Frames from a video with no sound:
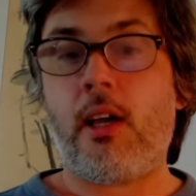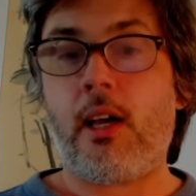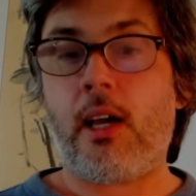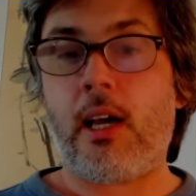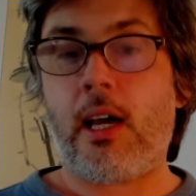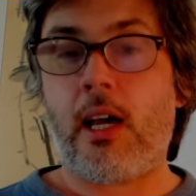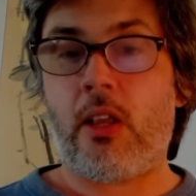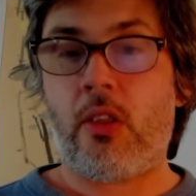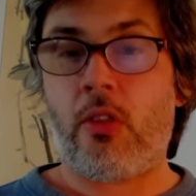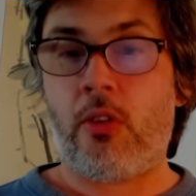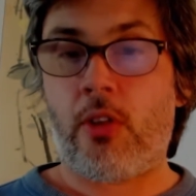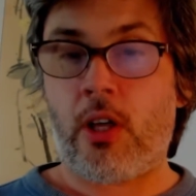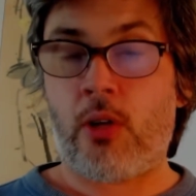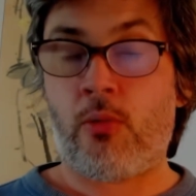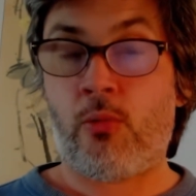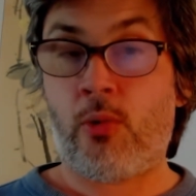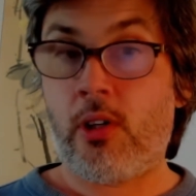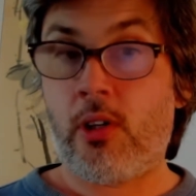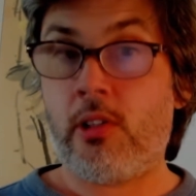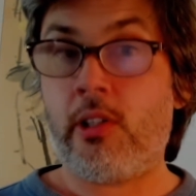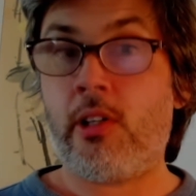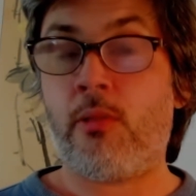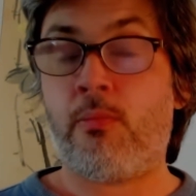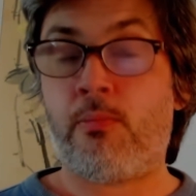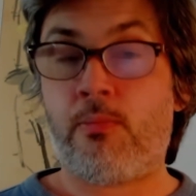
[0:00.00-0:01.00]
and then
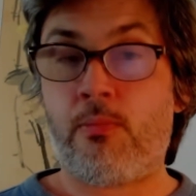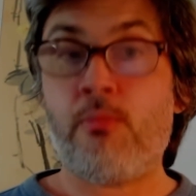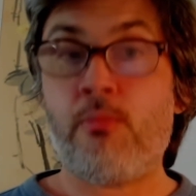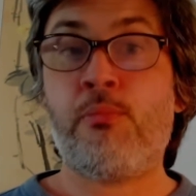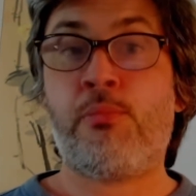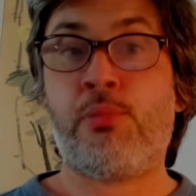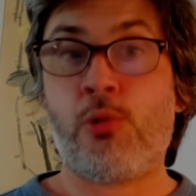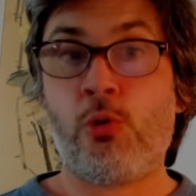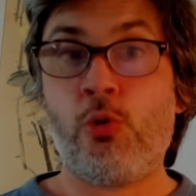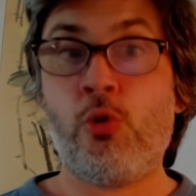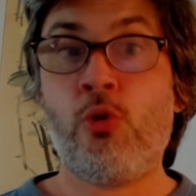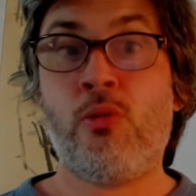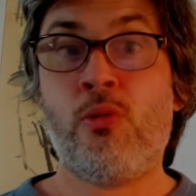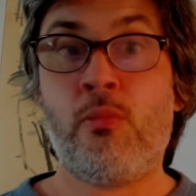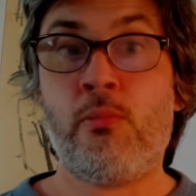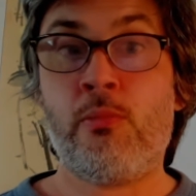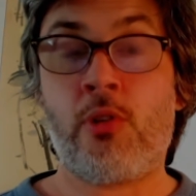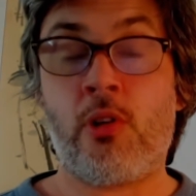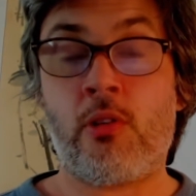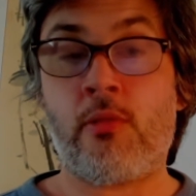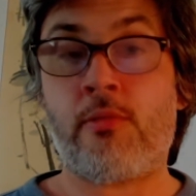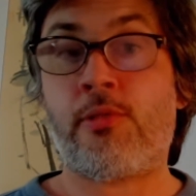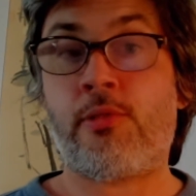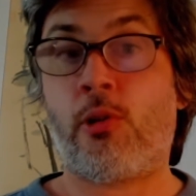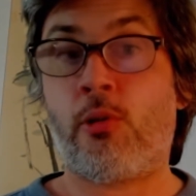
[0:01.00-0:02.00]
really bloomed
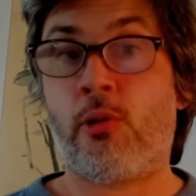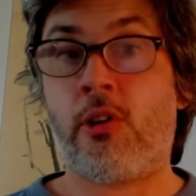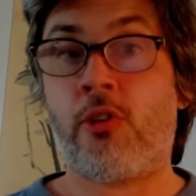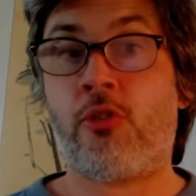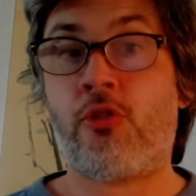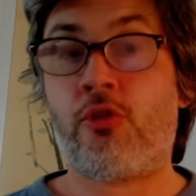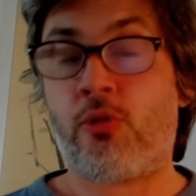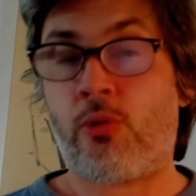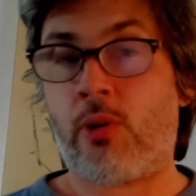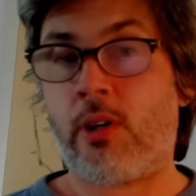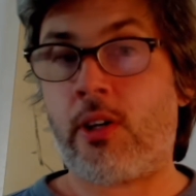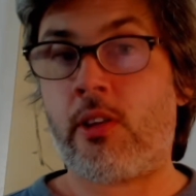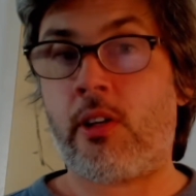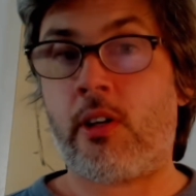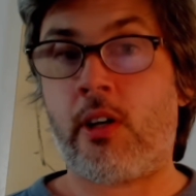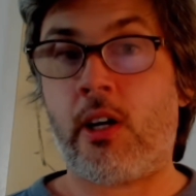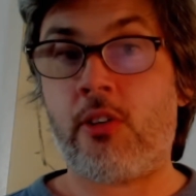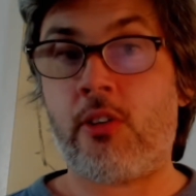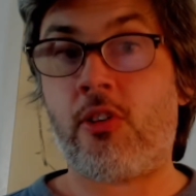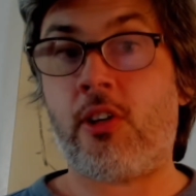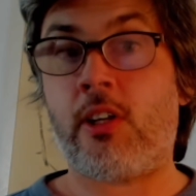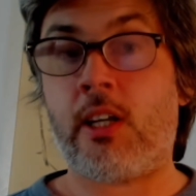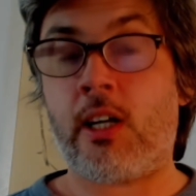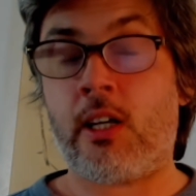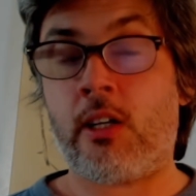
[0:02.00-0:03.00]
and flourished during the
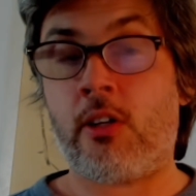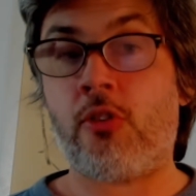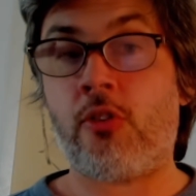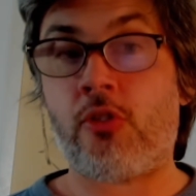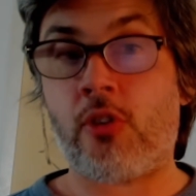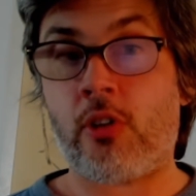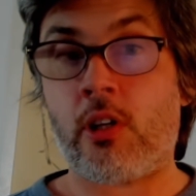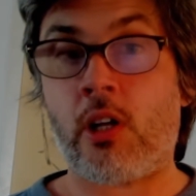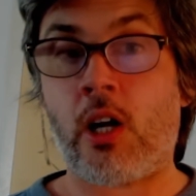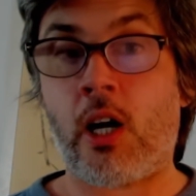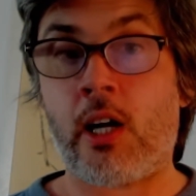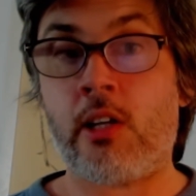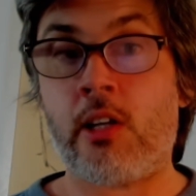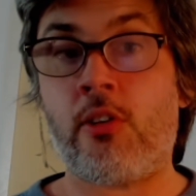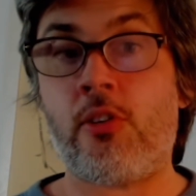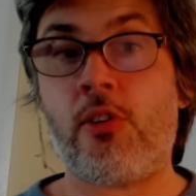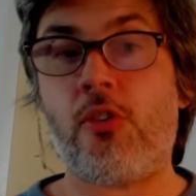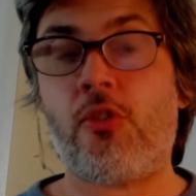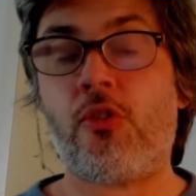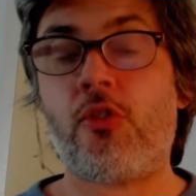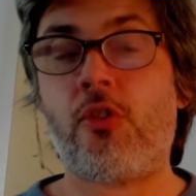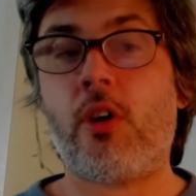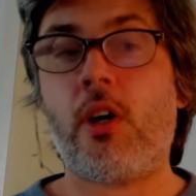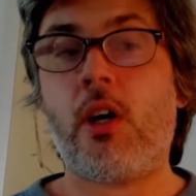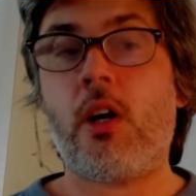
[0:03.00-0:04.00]
1980s and
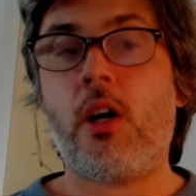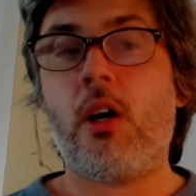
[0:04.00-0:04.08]
90s.